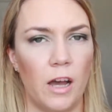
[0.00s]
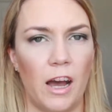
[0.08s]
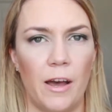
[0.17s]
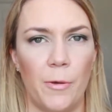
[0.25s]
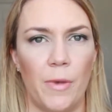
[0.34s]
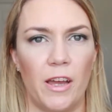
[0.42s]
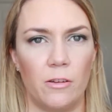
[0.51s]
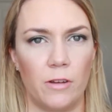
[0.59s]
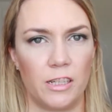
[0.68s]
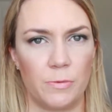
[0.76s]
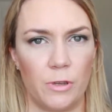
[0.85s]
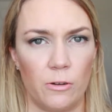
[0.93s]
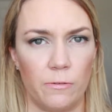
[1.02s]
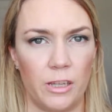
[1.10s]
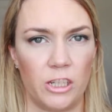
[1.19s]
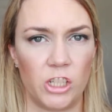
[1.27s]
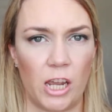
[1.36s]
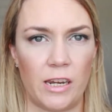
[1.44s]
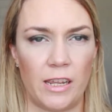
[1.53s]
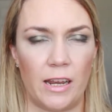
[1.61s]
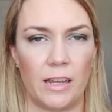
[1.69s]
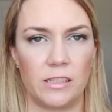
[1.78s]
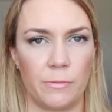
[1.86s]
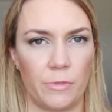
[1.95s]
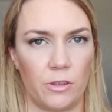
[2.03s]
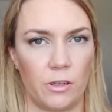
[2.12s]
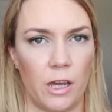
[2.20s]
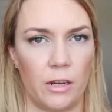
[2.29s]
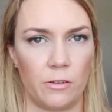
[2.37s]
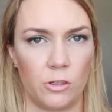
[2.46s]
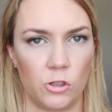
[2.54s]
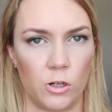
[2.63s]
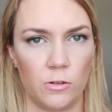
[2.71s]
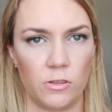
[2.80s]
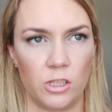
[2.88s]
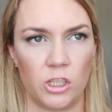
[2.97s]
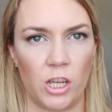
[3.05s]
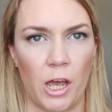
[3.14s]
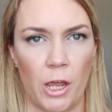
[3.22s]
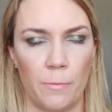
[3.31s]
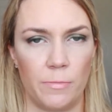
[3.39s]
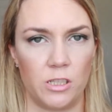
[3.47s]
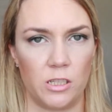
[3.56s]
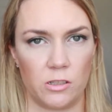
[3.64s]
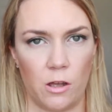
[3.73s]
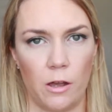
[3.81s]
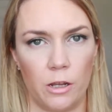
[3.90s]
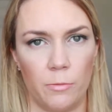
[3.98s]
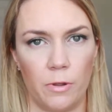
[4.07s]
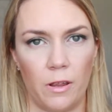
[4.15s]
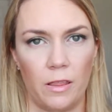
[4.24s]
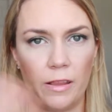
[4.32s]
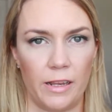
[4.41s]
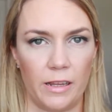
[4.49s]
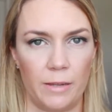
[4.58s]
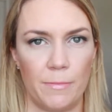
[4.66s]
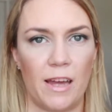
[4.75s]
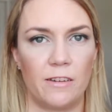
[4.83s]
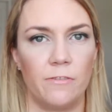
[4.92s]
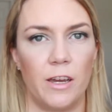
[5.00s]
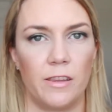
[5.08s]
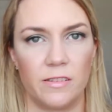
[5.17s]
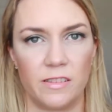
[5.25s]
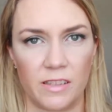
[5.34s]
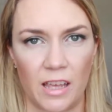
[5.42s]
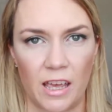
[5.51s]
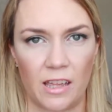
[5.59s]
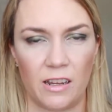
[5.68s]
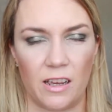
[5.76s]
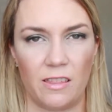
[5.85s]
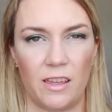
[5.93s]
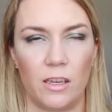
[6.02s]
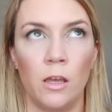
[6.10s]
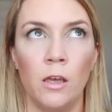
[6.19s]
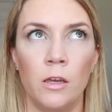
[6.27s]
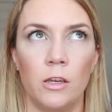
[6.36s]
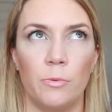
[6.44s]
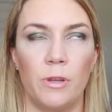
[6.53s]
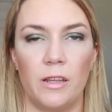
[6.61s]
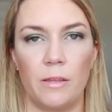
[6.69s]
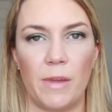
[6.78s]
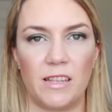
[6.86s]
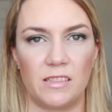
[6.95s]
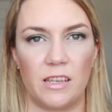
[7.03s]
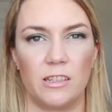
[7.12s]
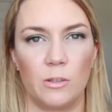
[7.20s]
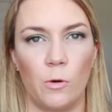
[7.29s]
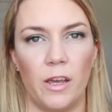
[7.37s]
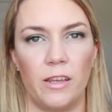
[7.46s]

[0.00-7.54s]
I don't like to be overly shiny. I like something that kind of controls the shine but does not completely mattify the skin. I think completely matte skin is